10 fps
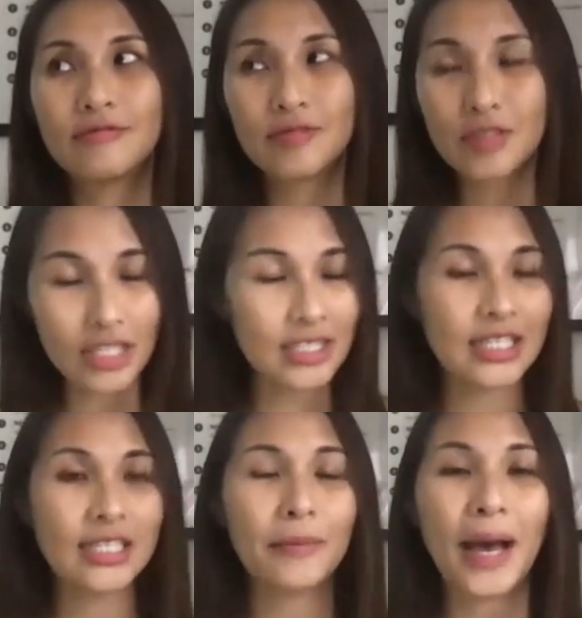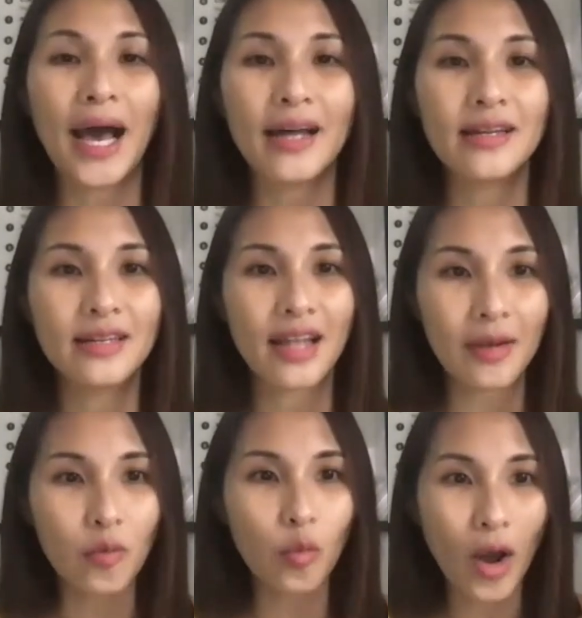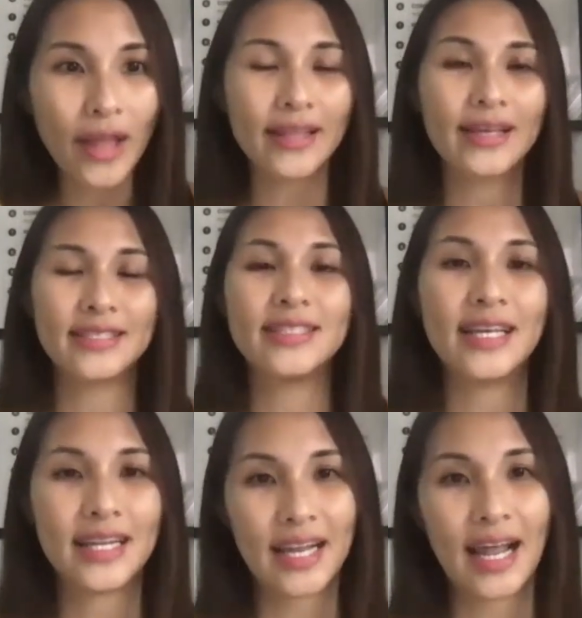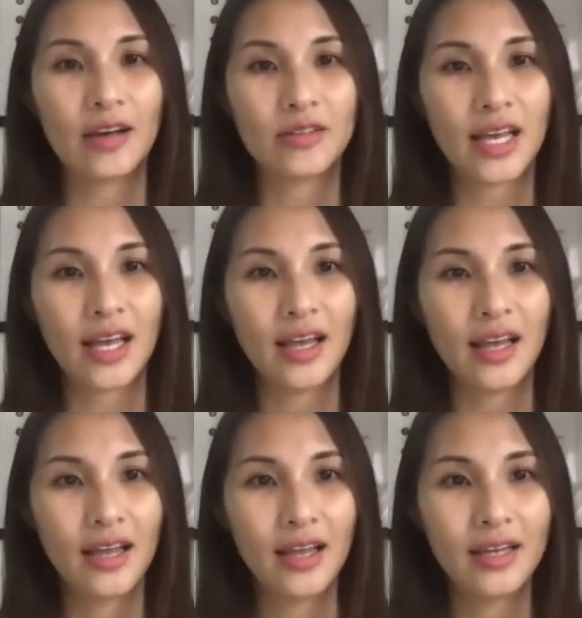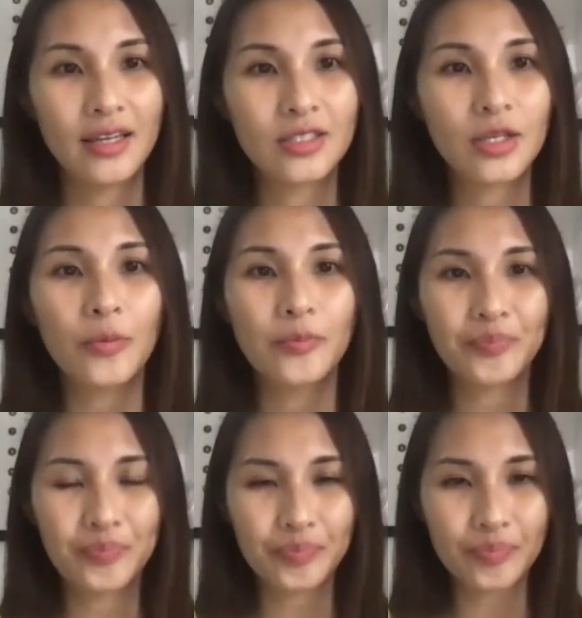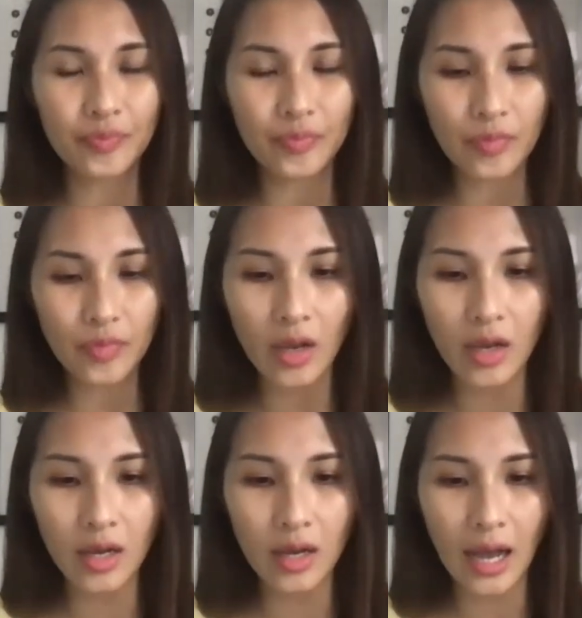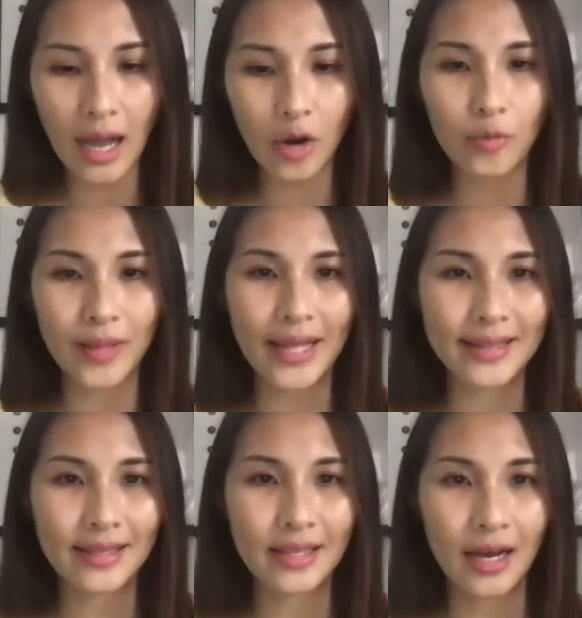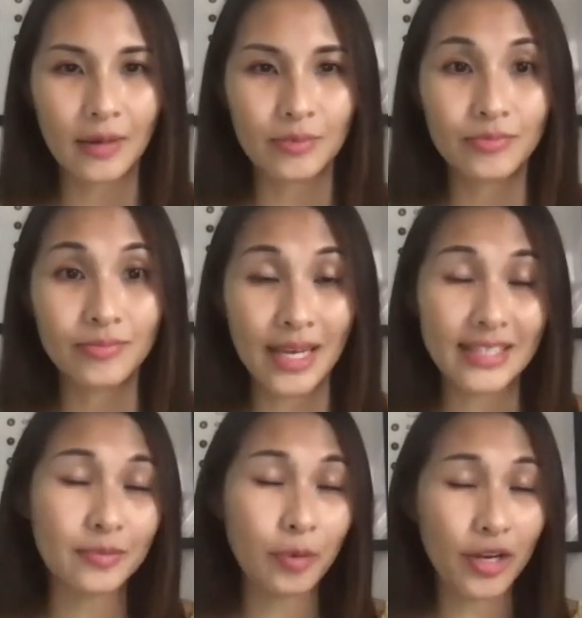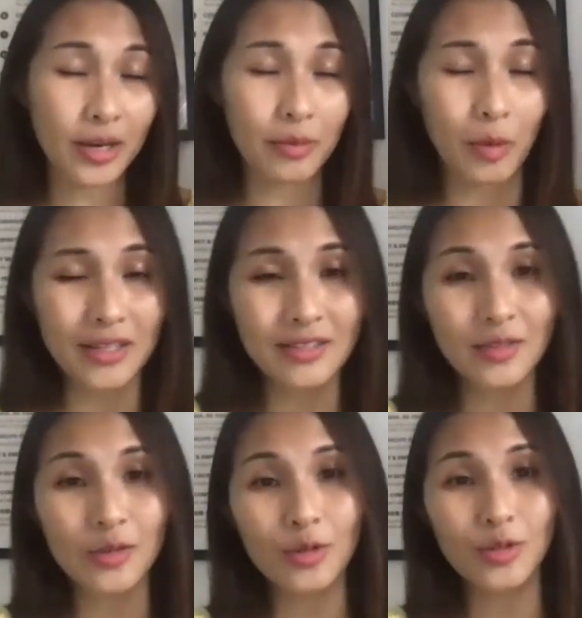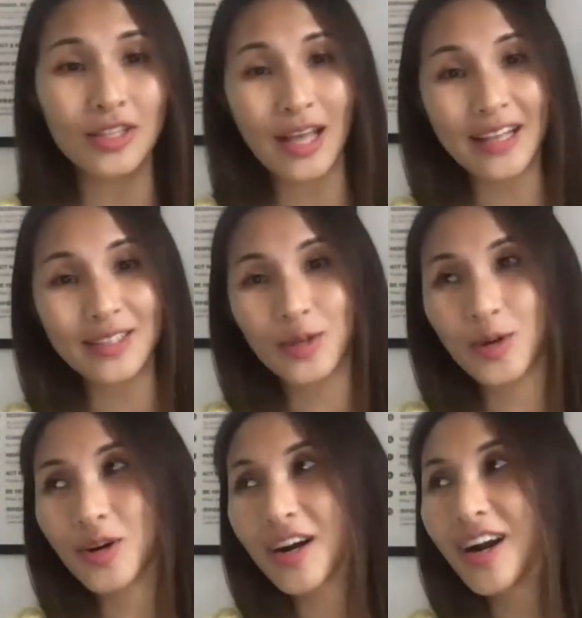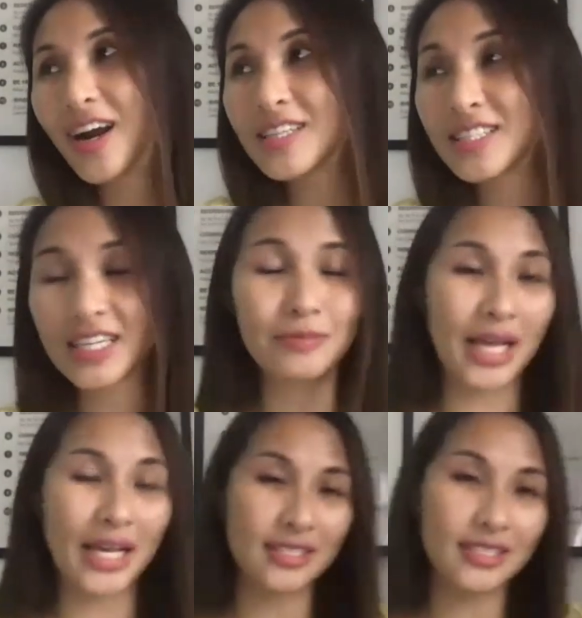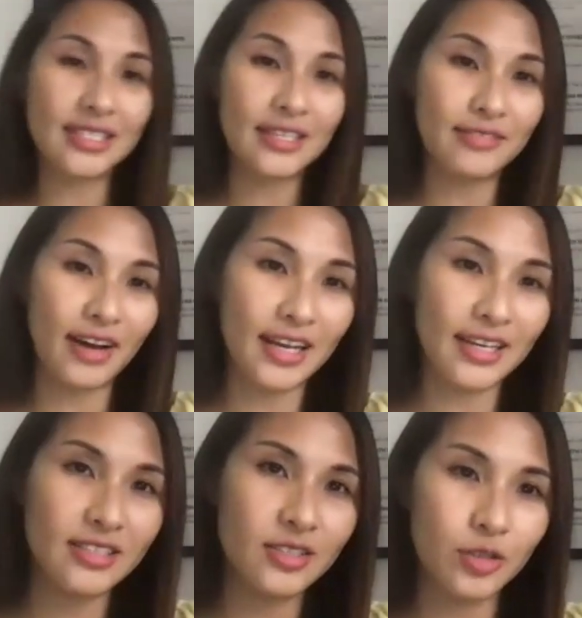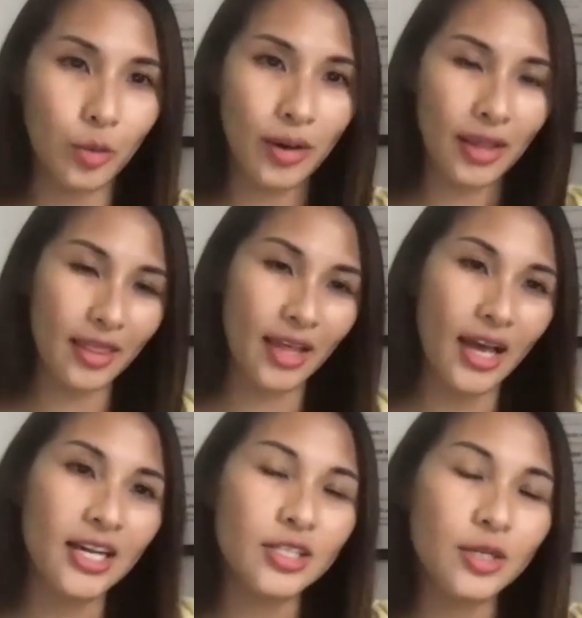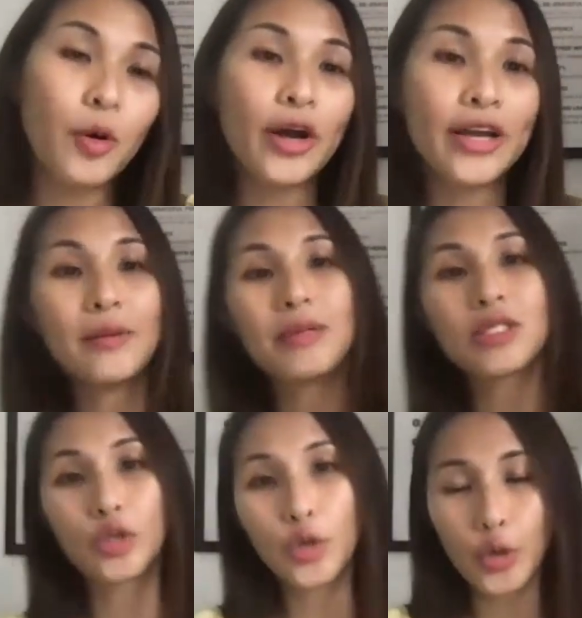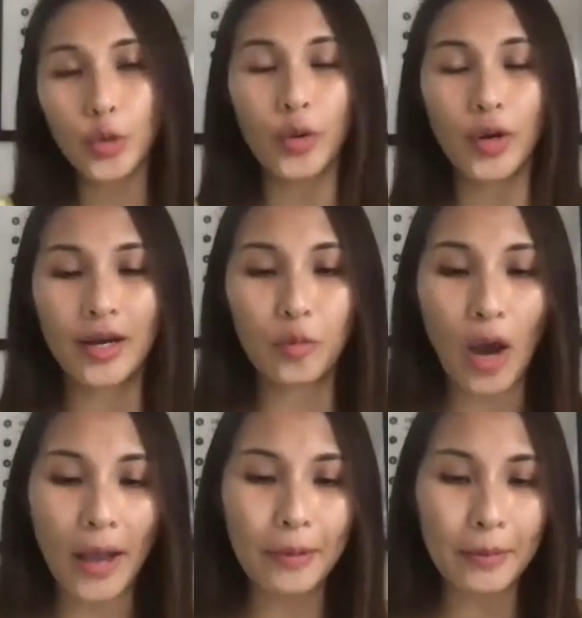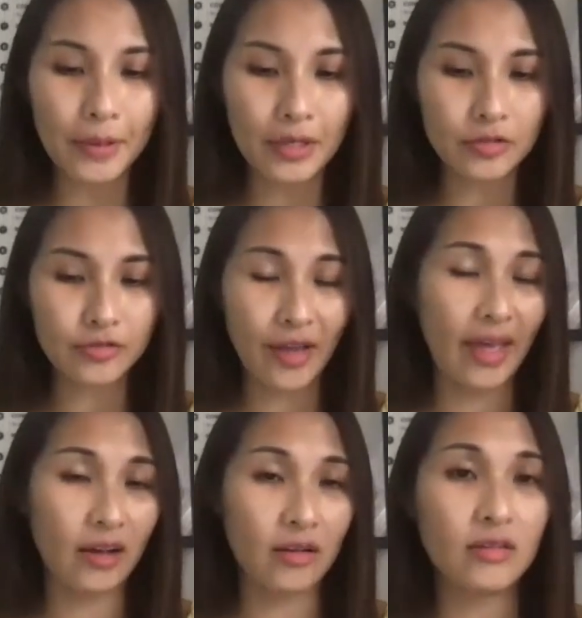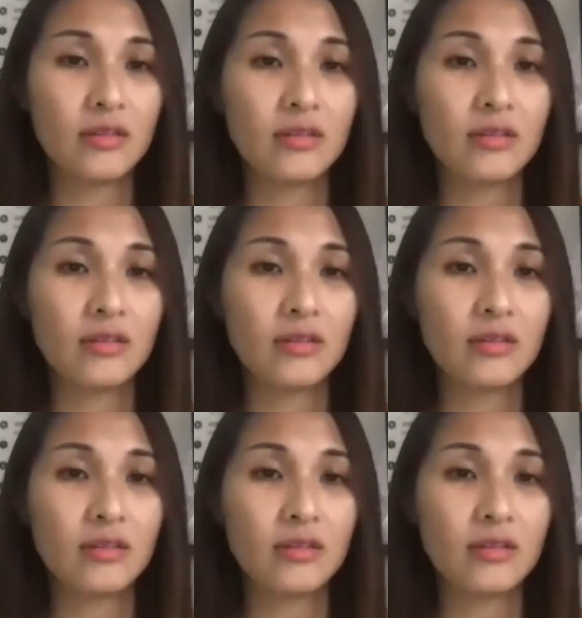just seeing the bad. Like what is needed out there. So I hope that that's the point number one. Don't let your circumstances define your worth. So point number two, why people fail